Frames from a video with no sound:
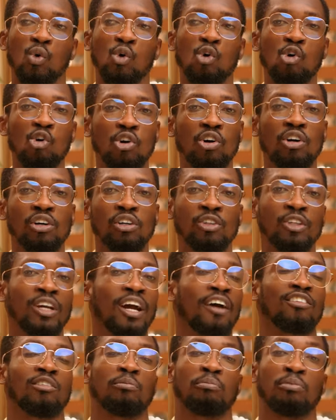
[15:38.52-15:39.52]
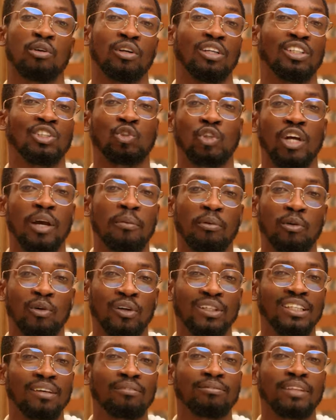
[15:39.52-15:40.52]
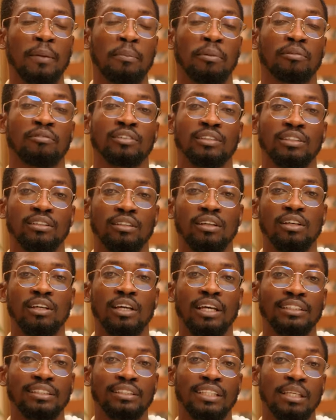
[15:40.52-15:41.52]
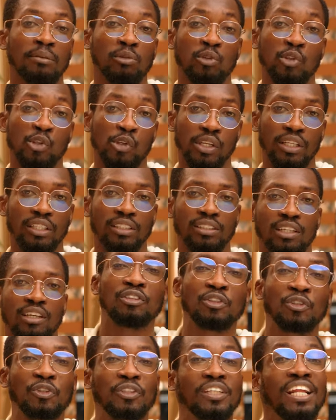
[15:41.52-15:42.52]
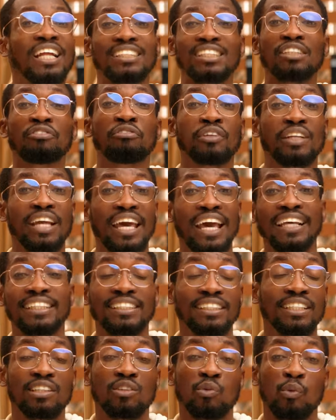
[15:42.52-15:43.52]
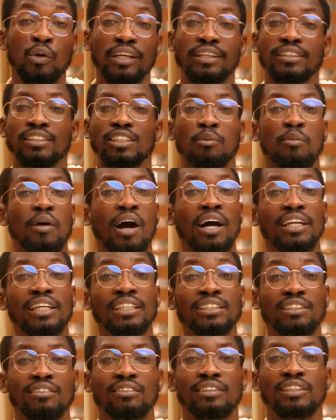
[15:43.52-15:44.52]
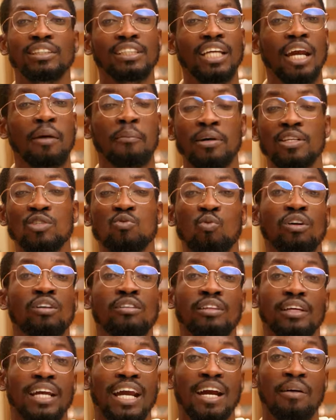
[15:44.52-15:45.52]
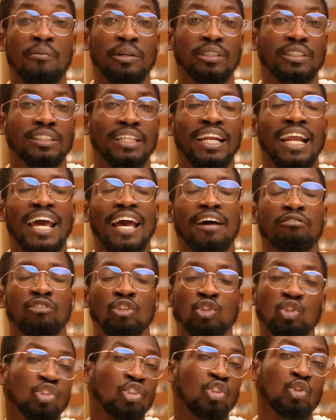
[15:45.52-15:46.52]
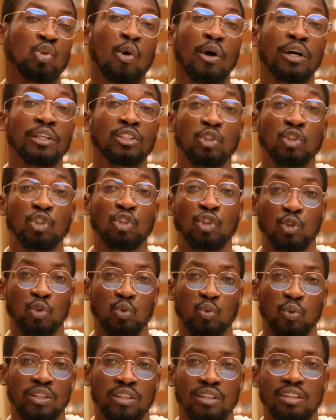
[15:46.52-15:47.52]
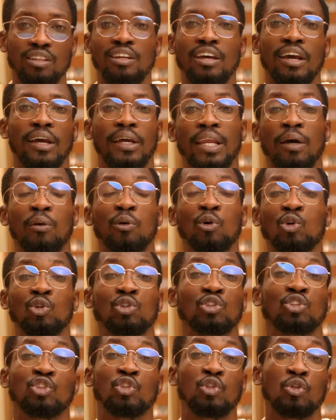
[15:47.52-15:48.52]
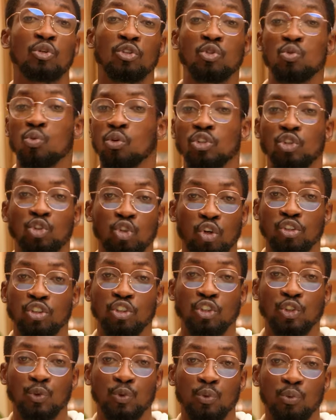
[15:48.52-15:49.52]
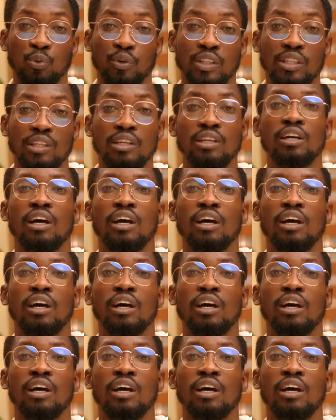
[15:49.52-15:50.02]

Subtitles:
or you have to put on a tripod or some type of a stable unit. So that's it for the XT3. To be honest, this camera is one of the cameras that I have enjoyed to shoot with, and I'll continue to enjoy to shoot with.